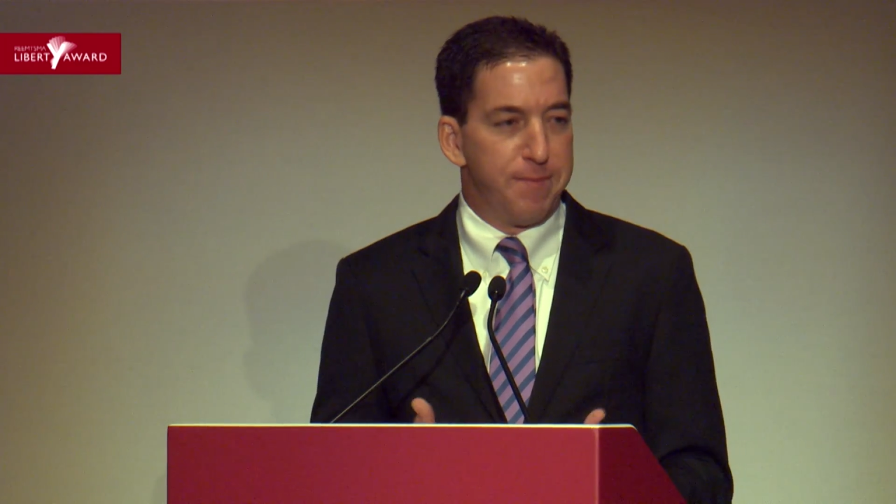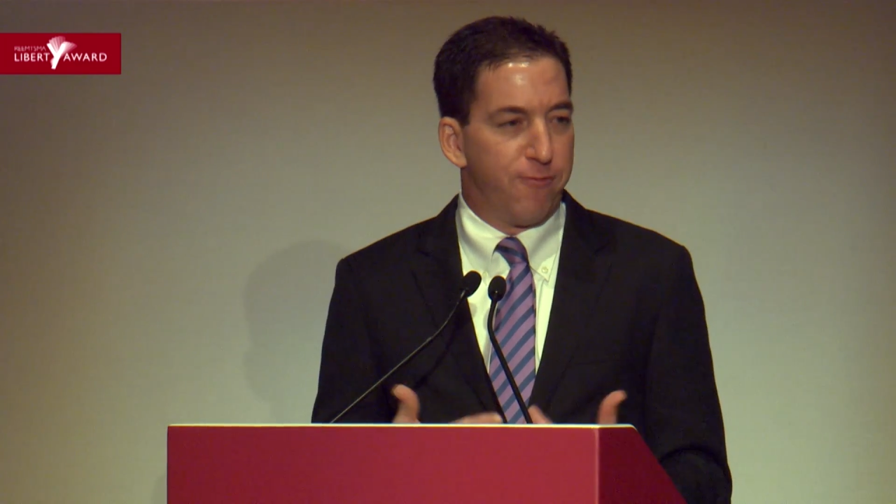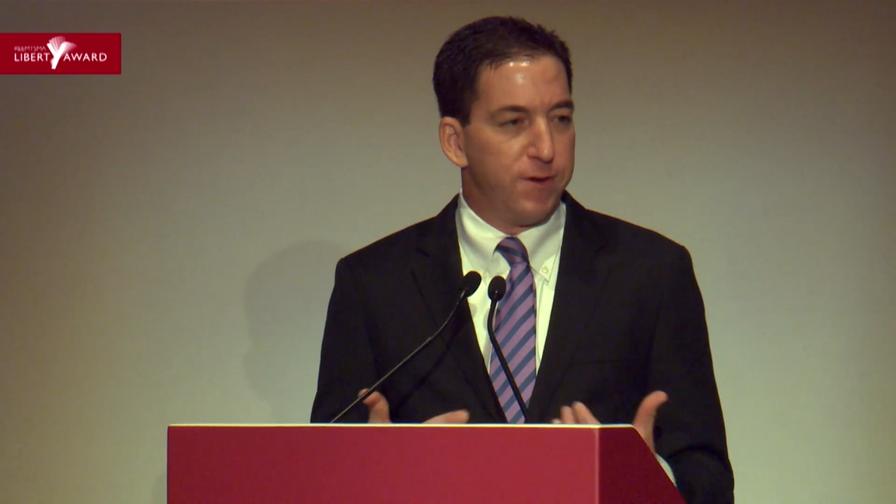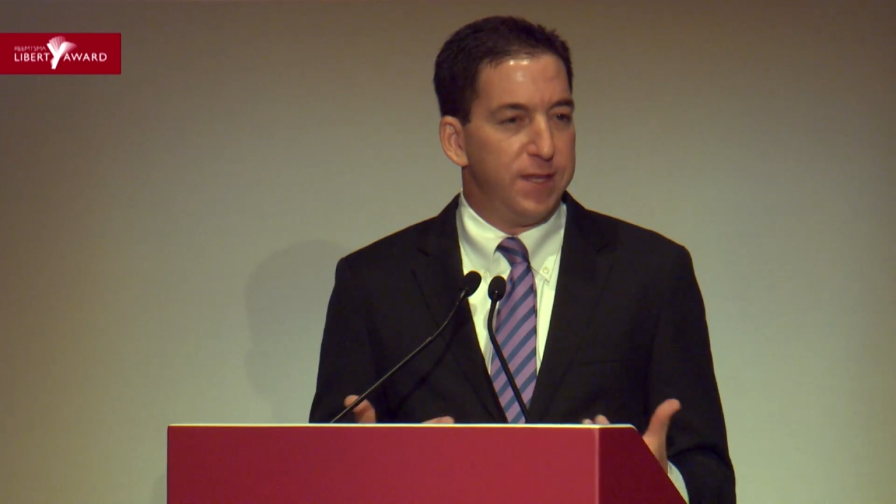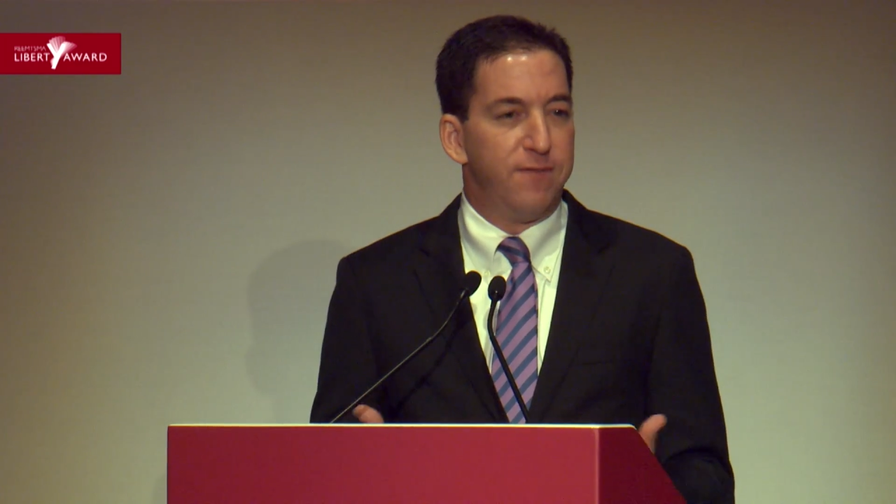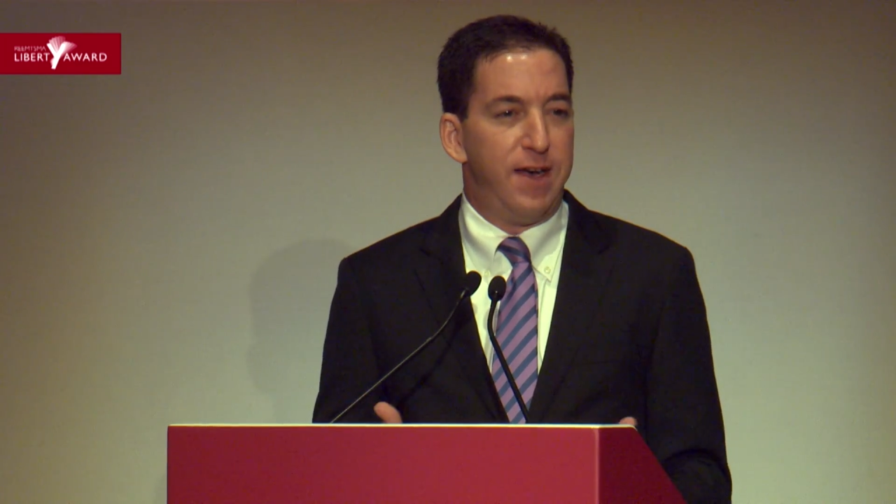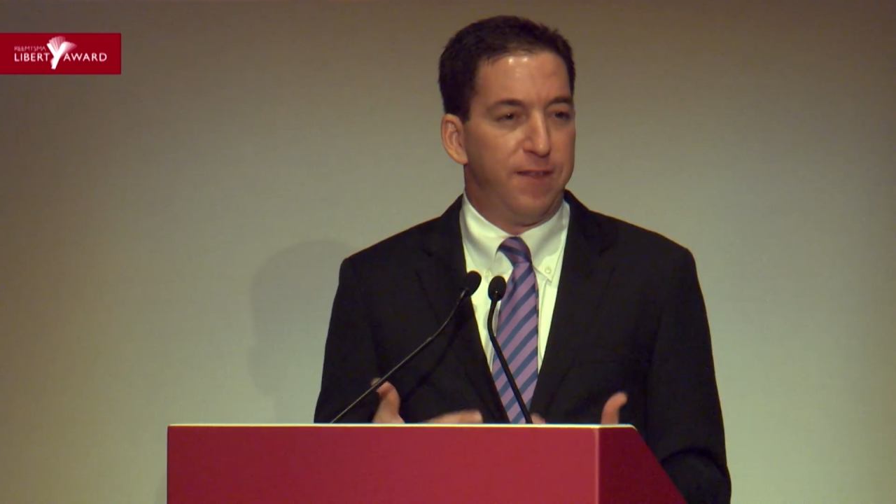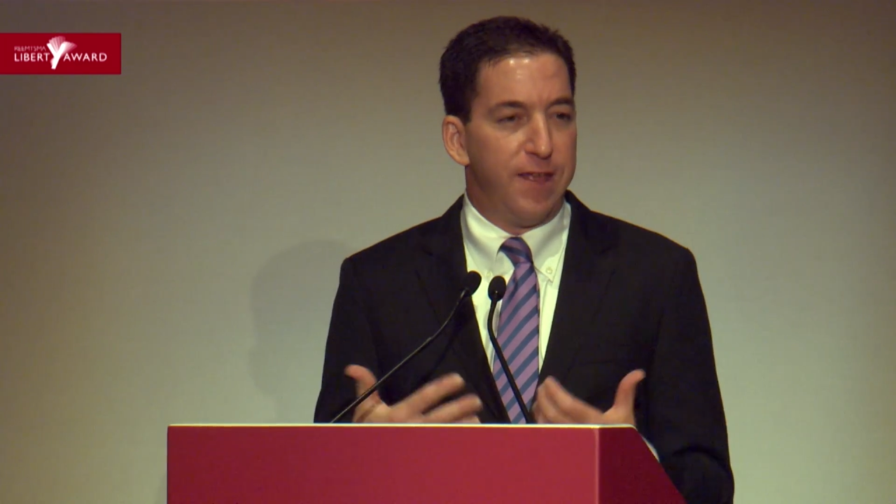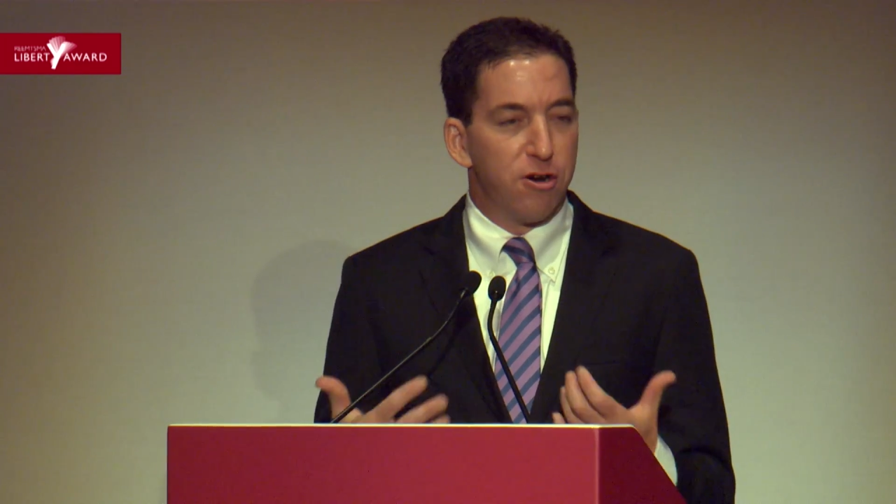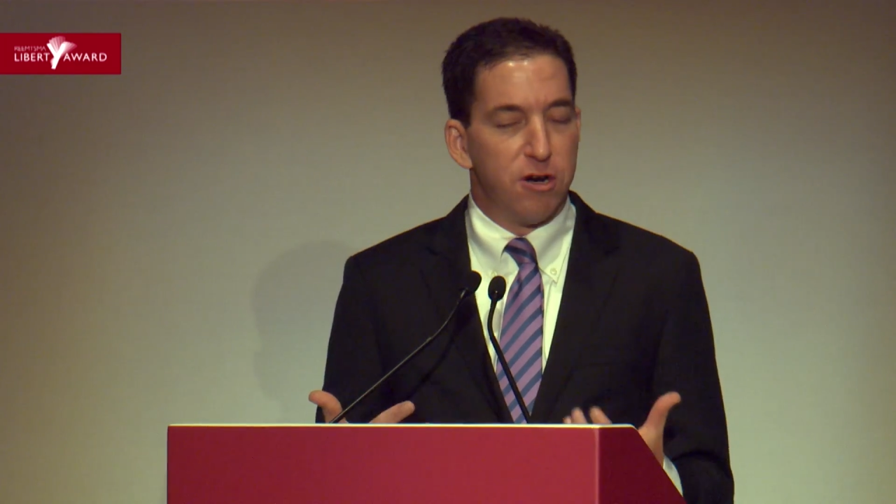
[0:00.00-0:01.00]
before the event
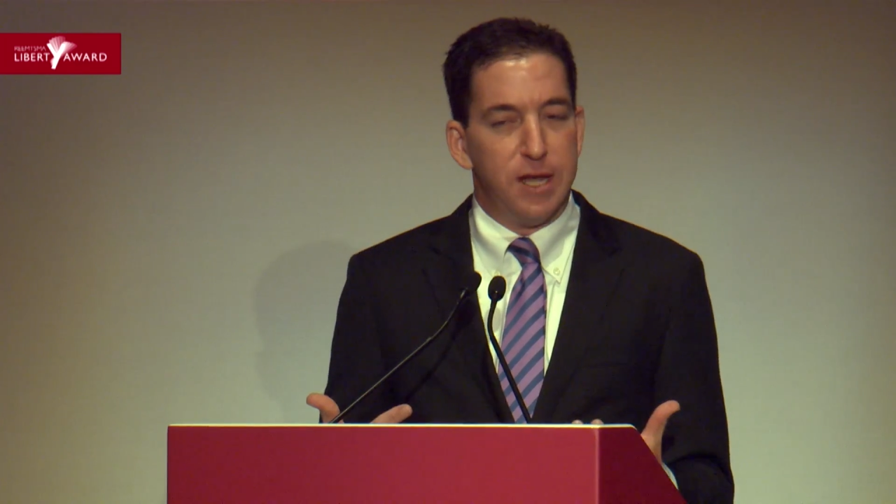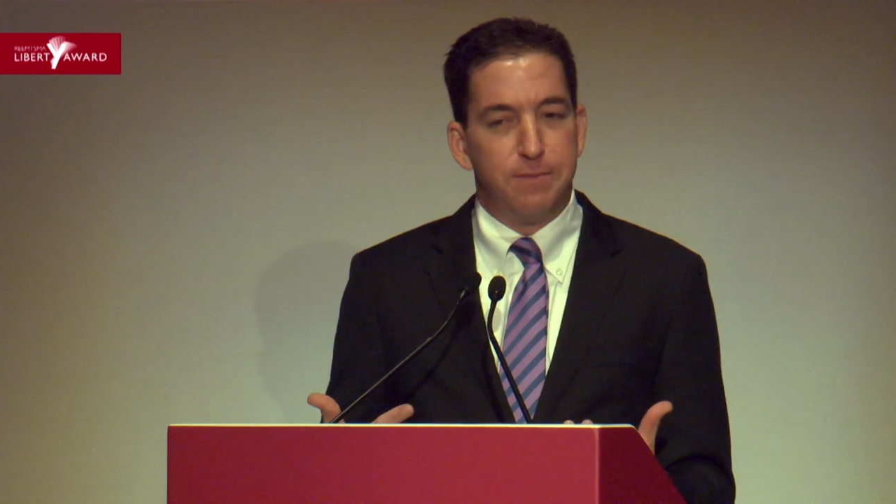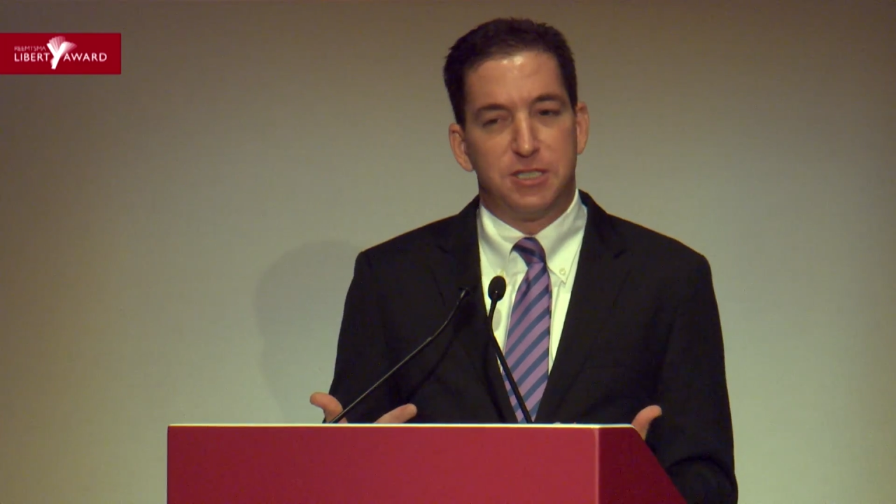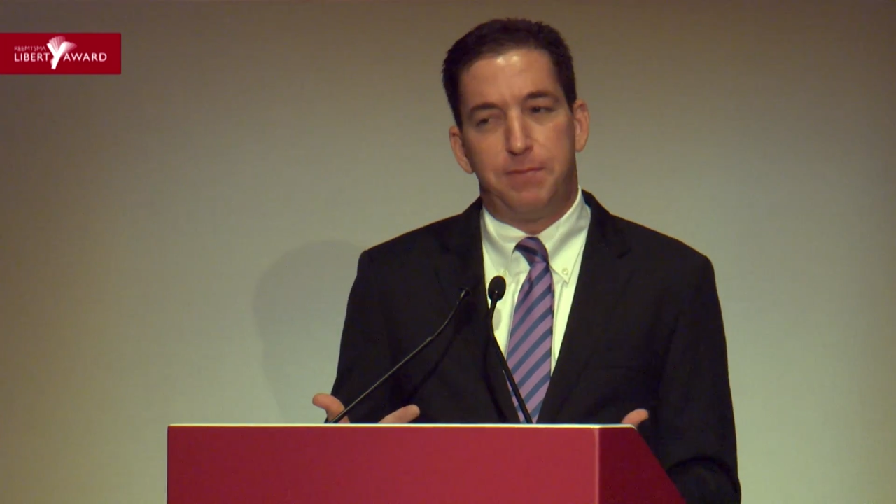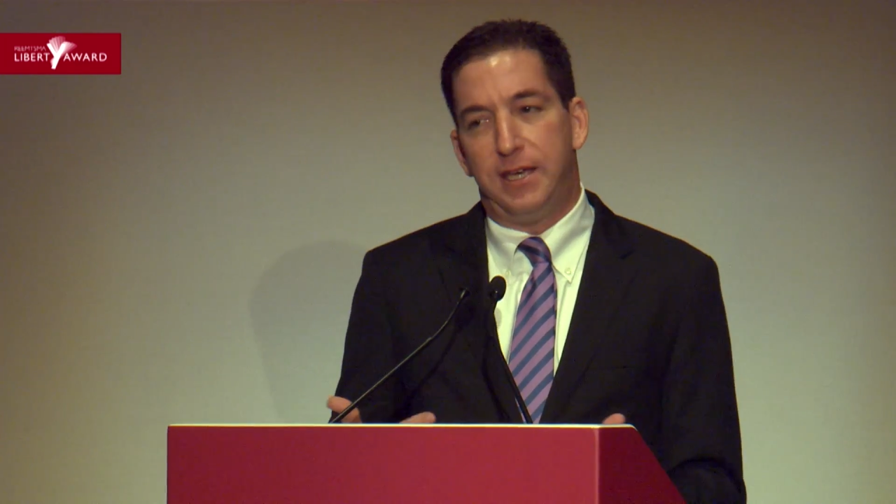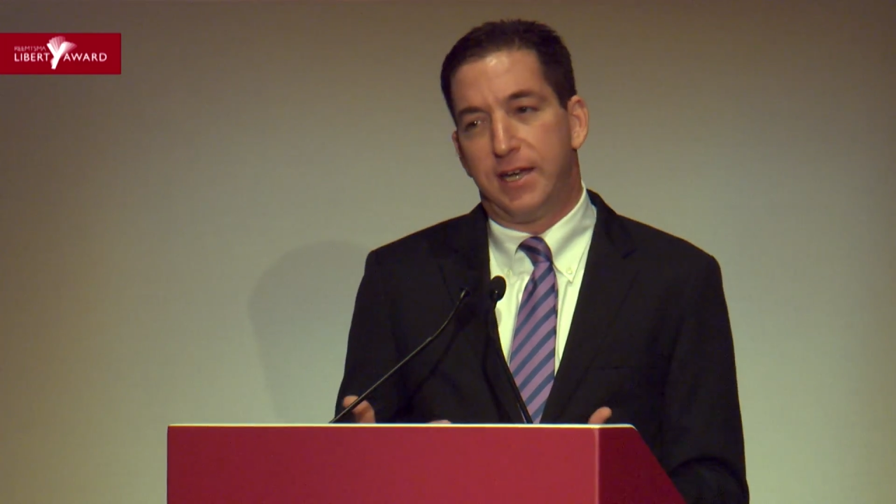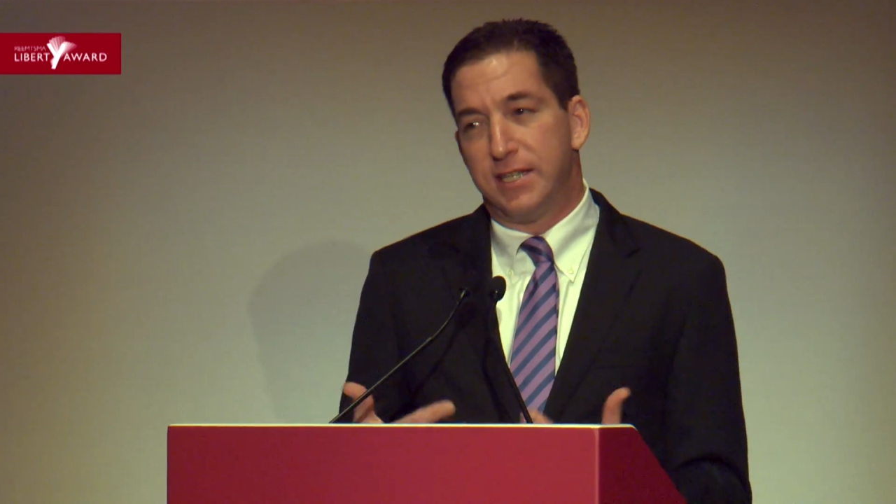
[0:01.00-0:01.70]
and then heard him speak.